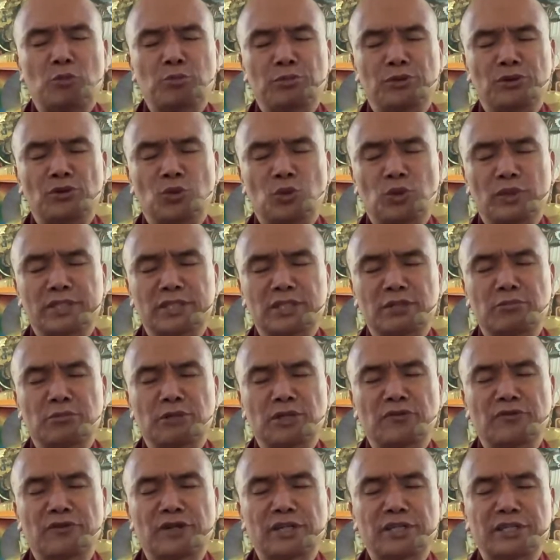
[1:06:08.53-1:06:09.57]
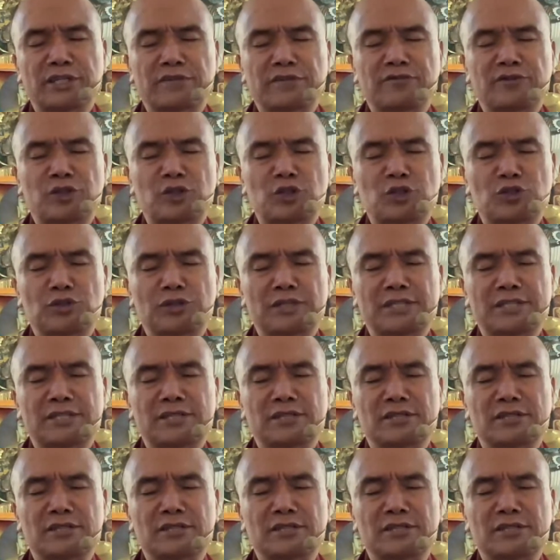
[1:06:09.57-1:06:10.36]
But wisdom, by the very definition,